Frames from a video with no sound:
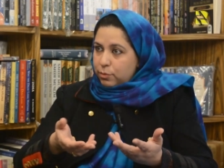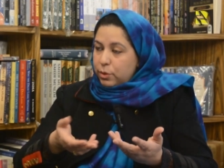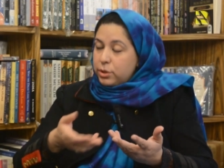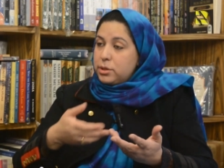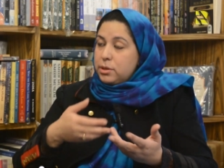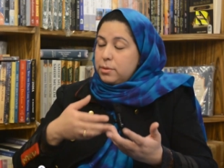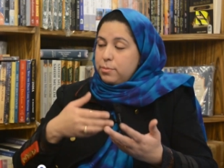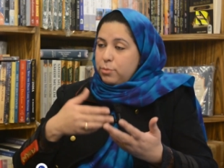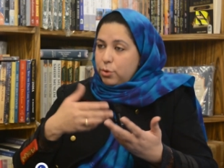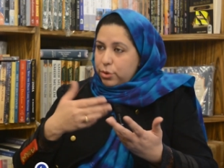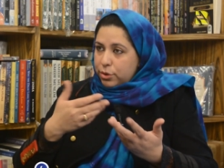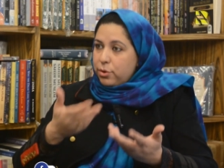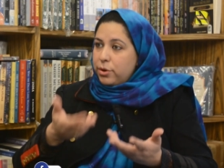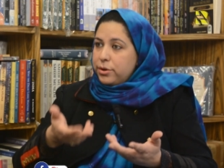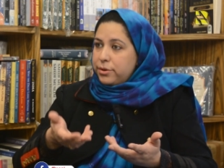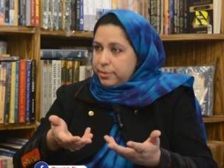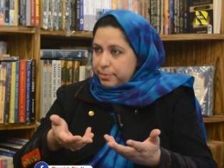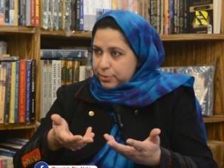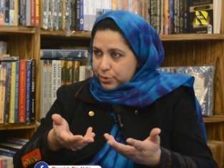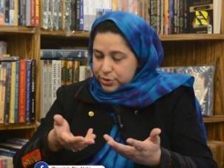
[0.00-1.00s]
What more
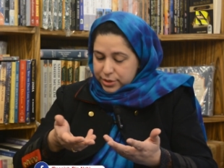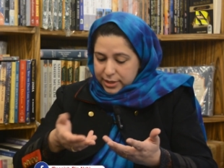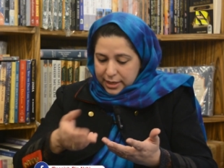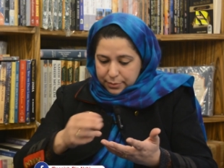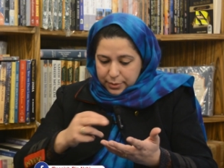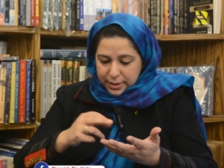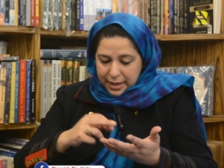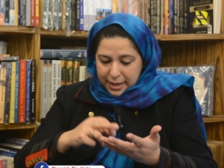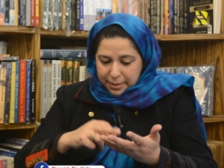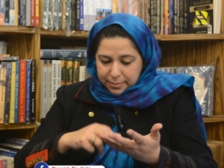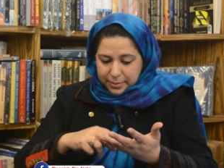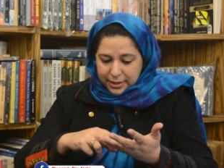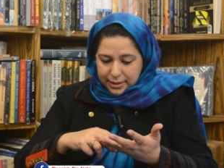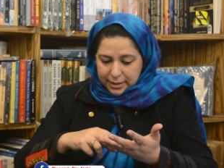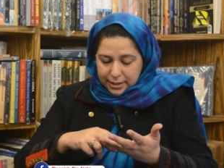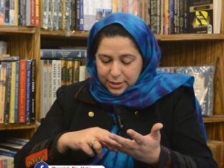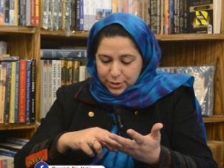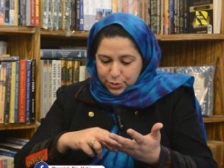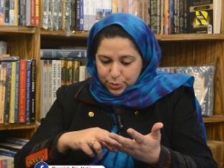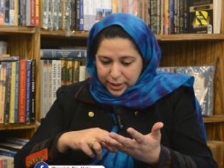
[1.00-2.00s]
contribution I would have
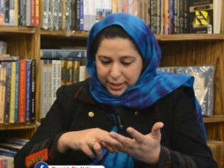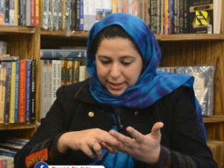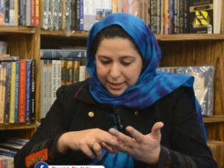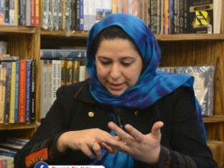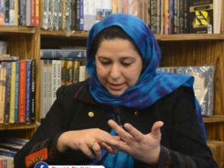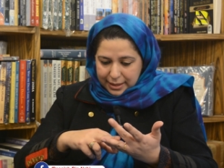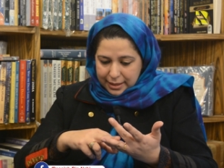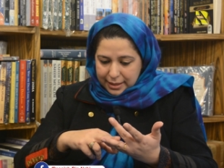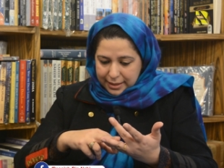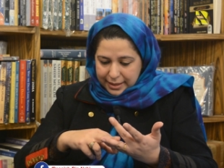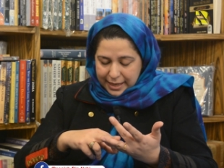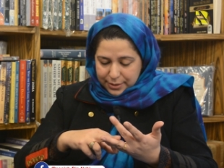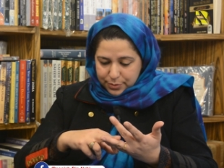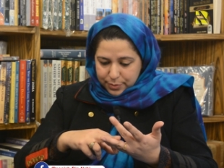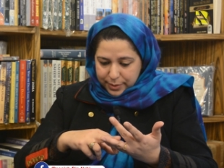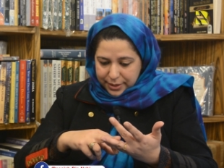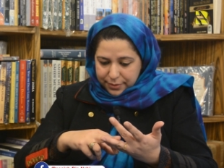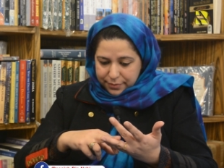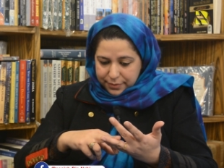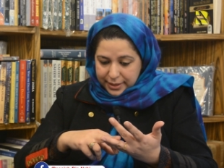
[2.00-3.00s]
been doing in that
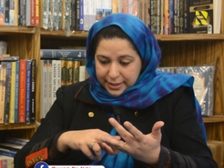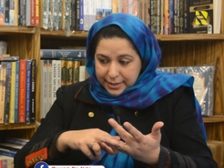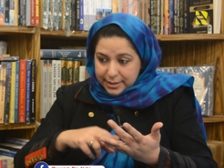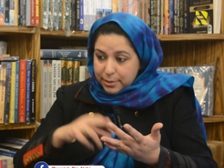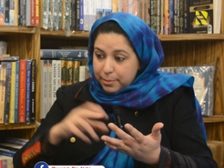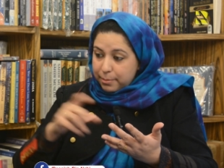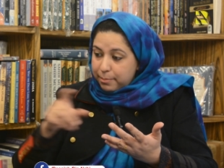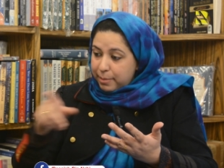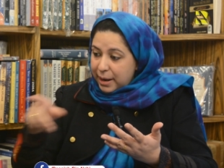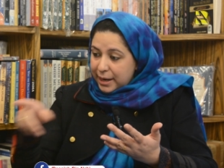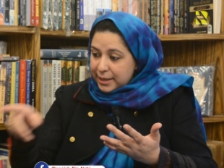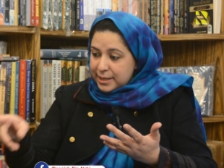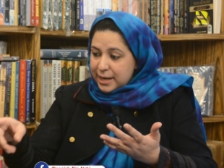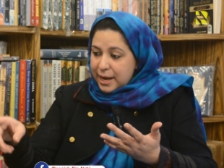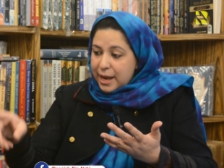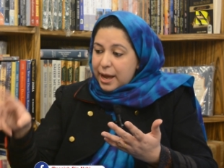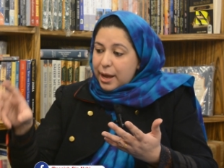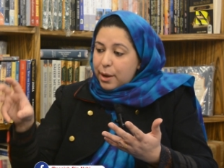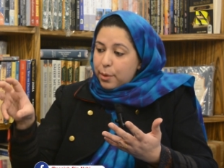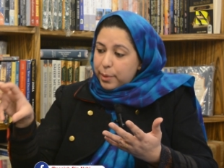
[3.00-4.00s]
very field. But
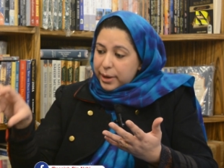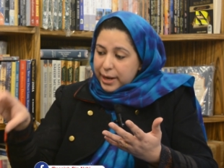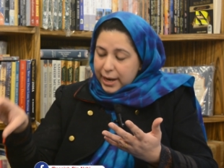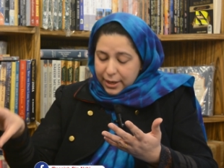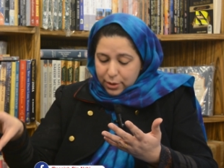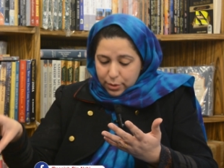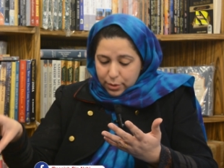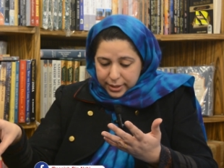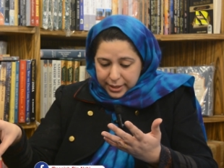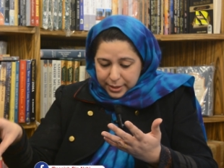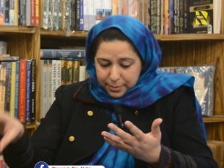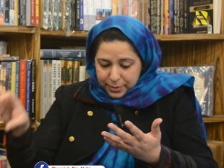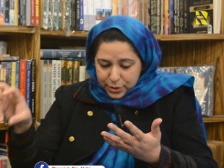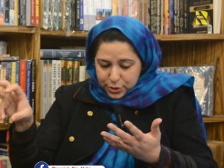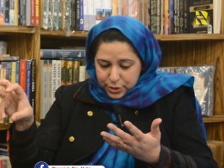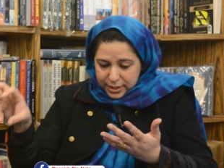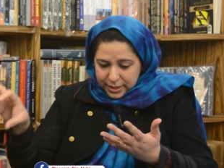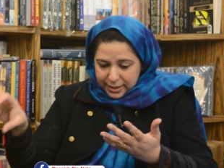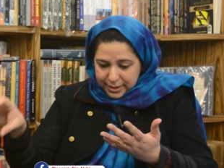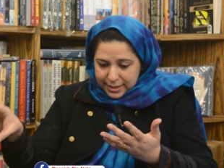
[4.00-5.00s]
when I got
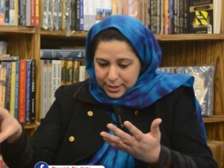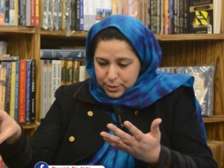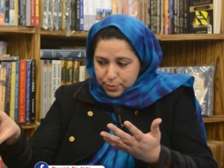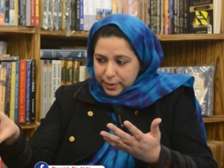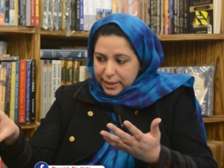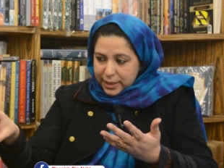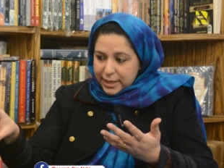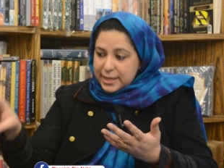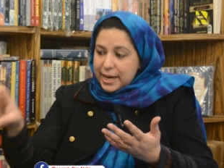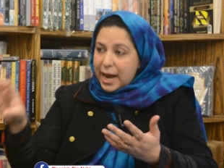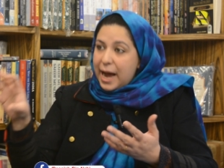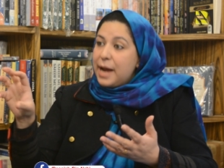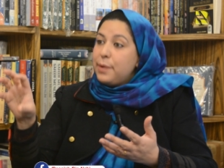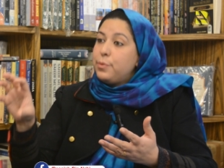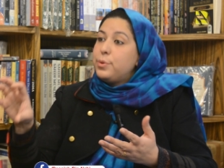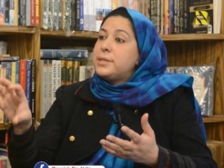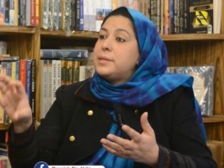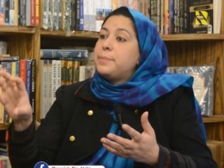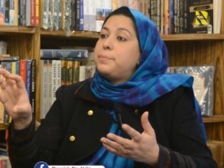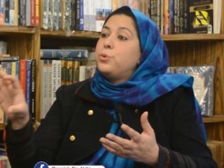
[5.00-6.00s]
admission in this field, I
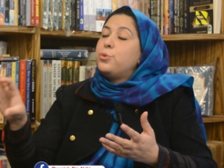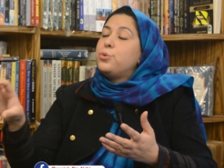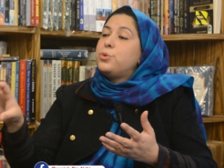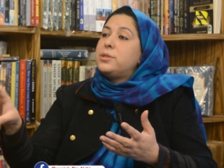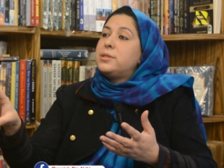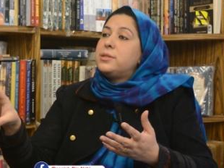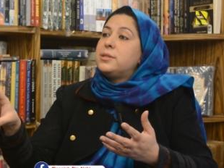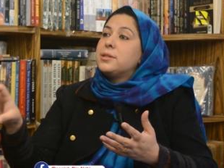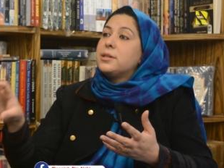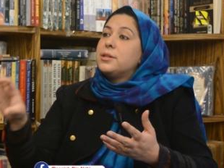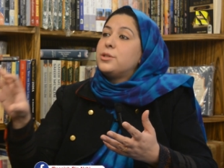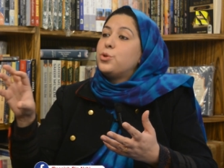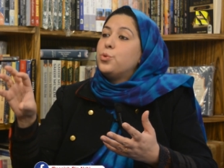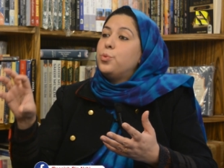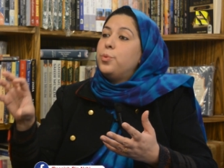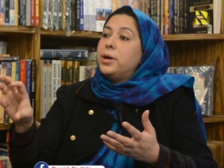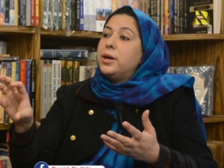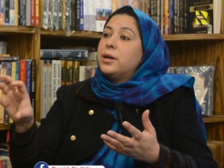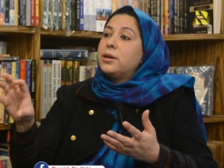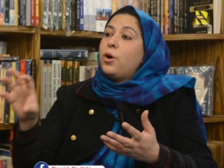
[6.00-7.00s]
was supposed to
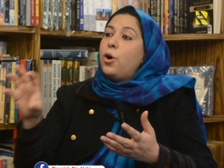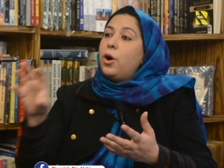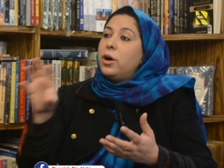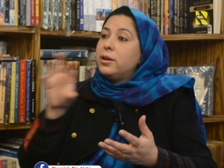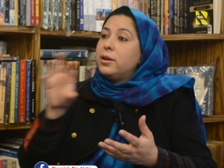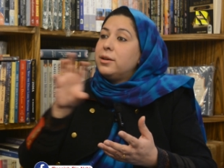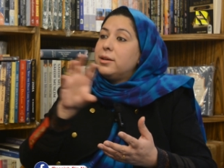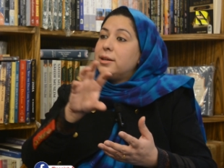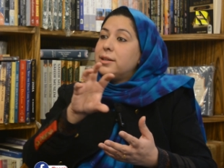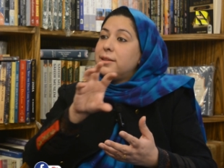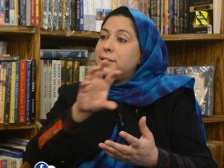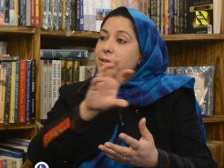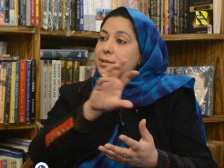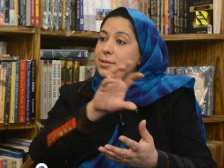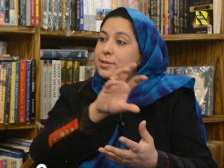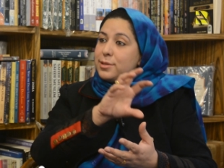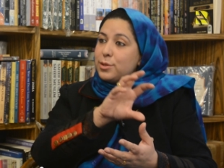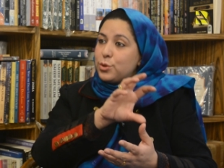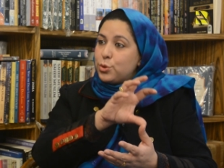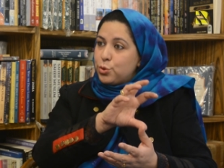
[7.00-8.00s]
work on the
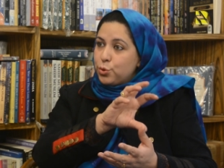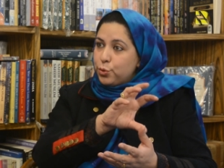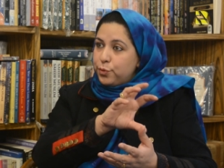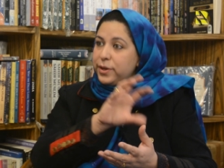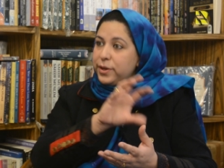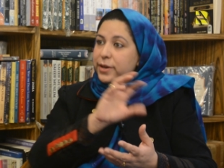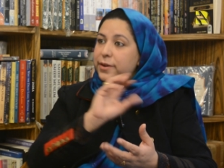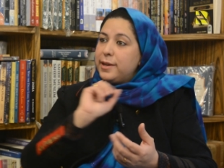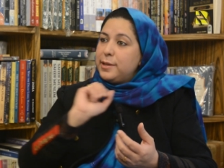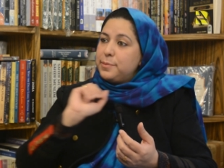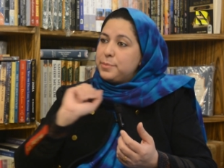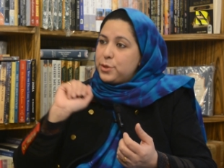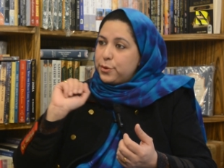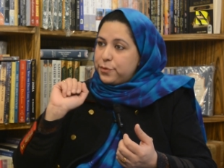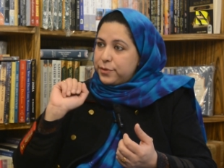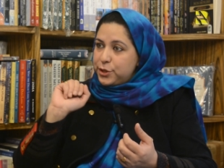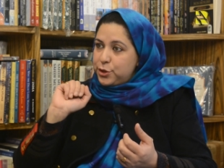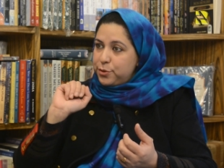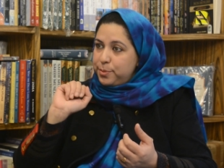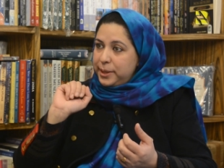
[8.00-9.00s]
Sufi realms
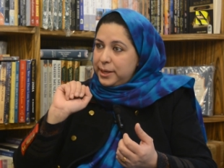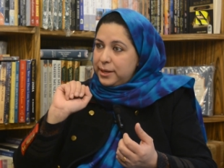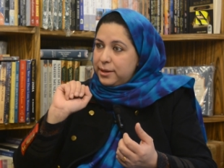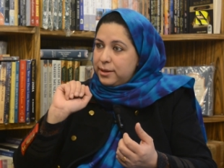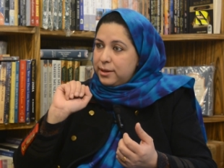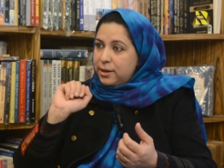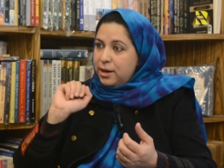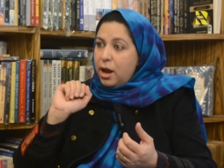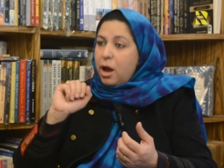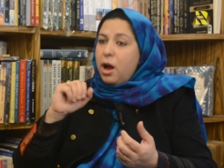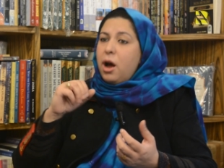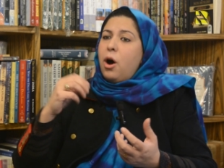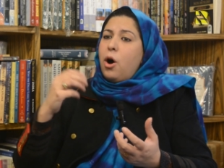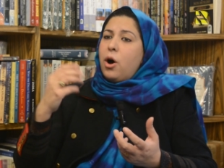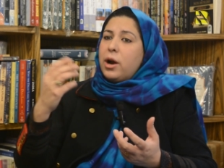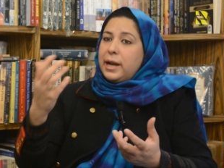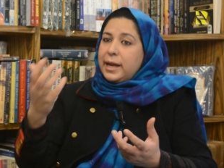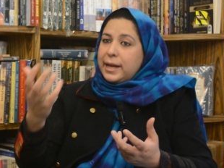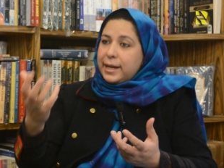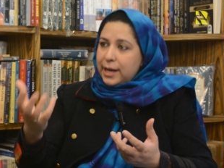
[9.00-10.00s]
of Kashmir
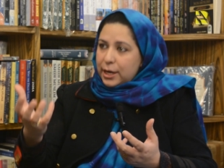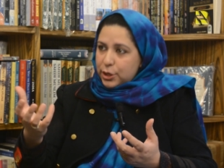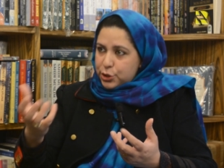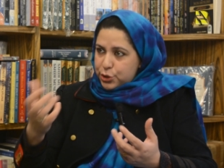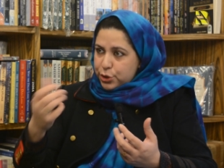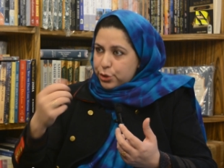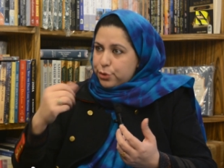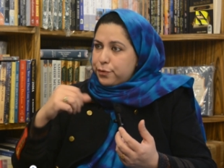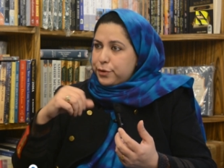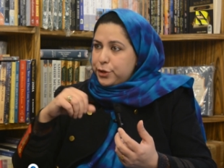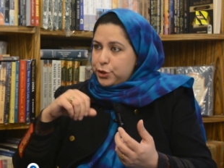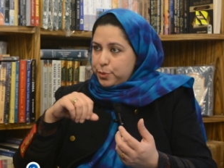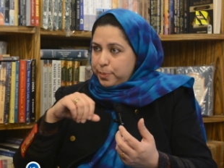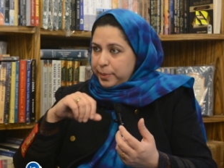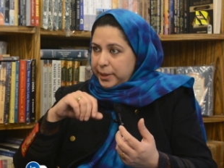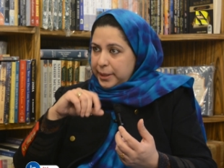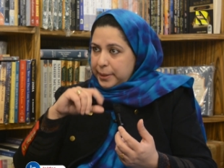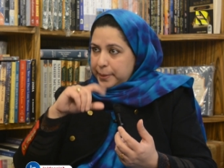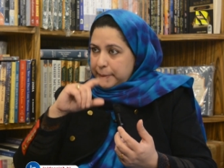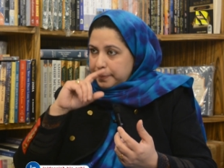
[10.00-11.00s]
or like culture of
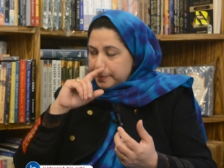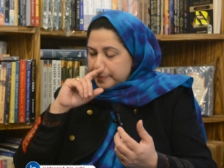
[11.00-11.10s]
Kashmir